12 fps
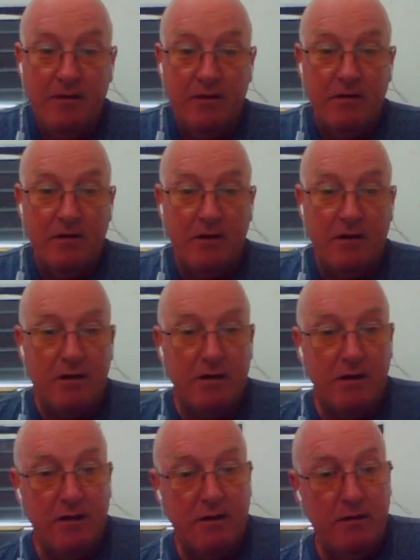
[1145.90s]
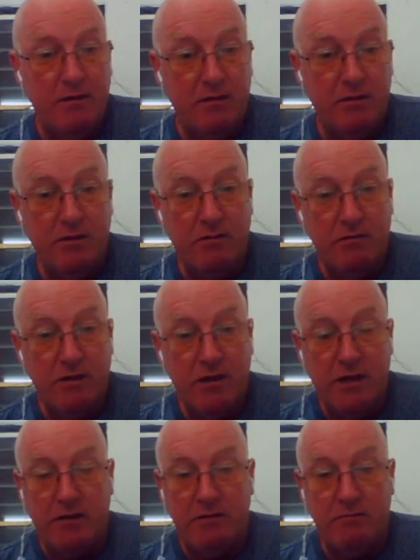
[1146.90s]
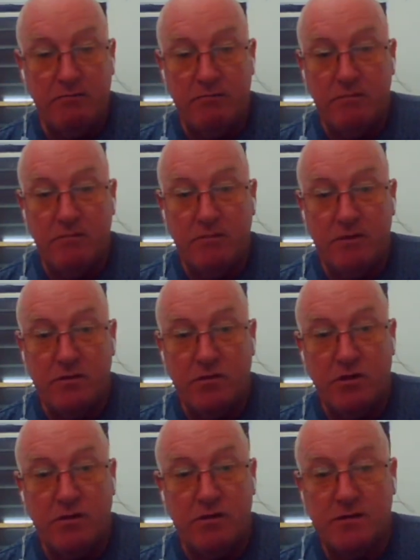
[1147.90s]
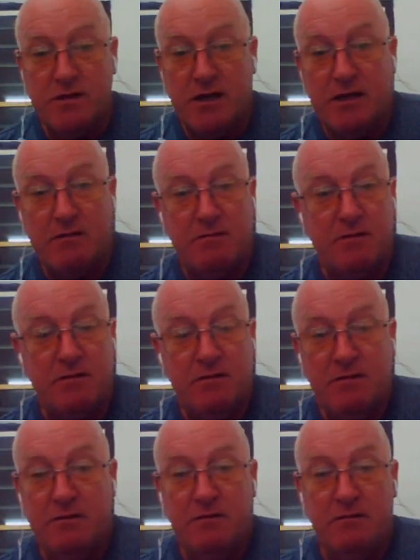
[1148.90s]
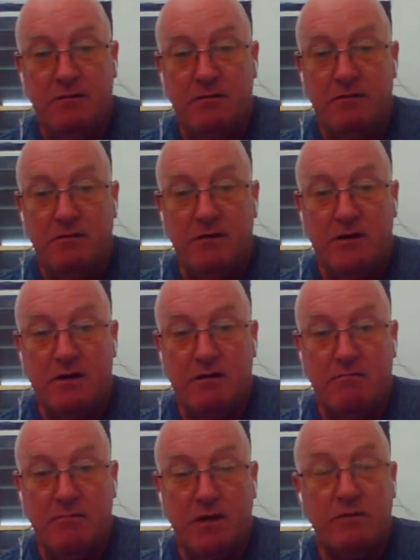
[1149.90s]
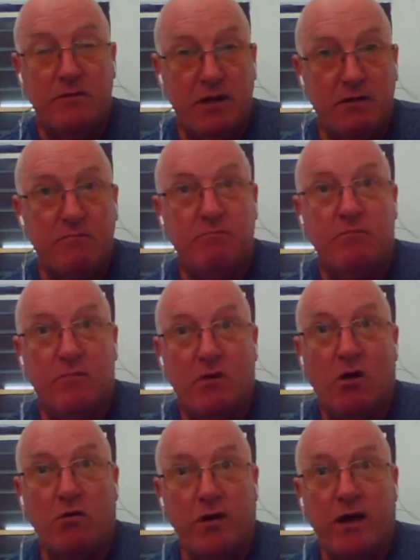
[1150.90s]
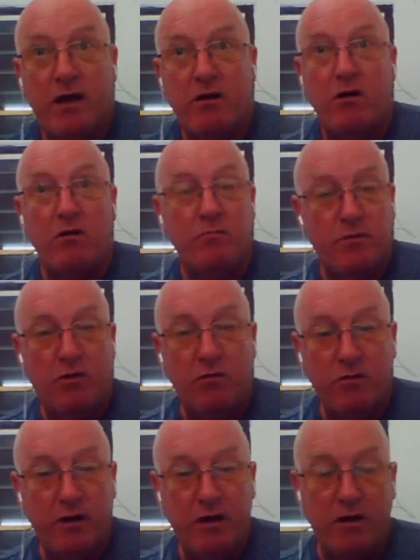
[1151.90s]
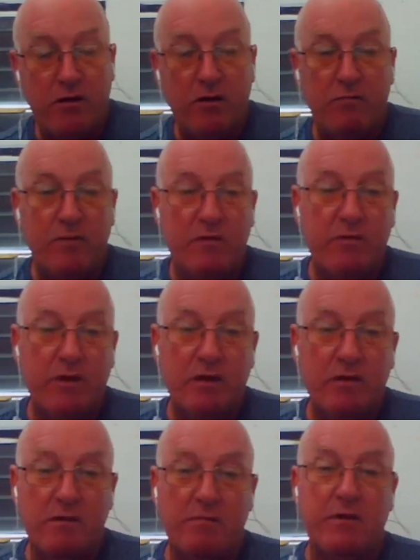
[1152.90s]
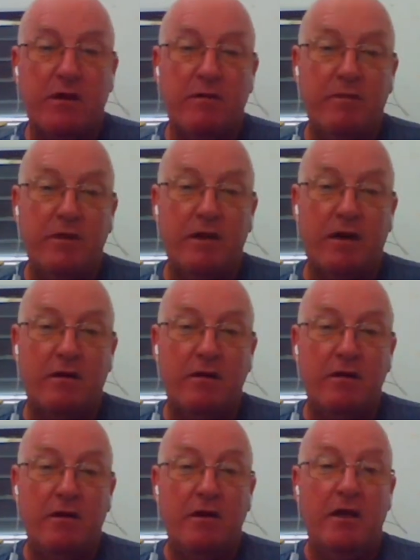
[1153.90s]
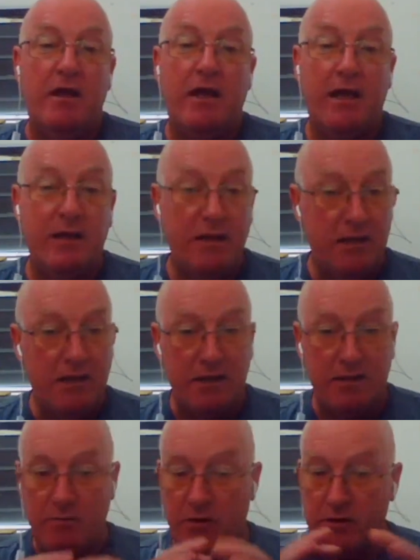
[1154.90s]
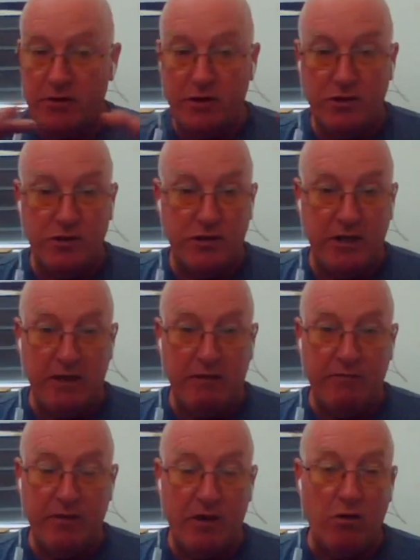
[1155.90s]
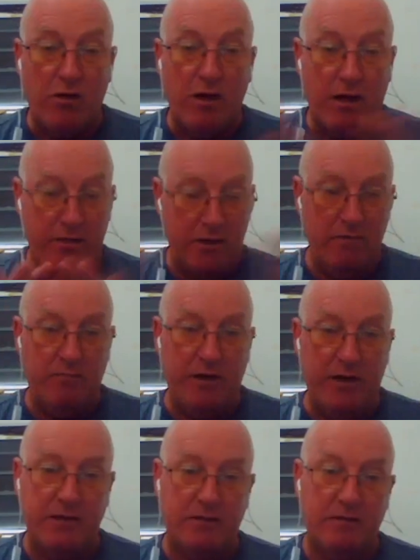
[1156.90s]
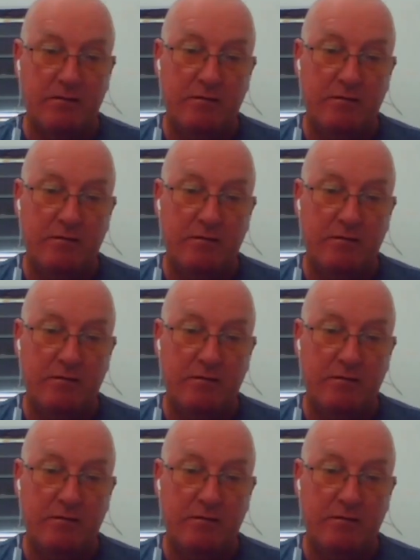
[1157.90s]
And scientists aren't. They're holding out hope that something can be done, and yet the politicians have got nothing in place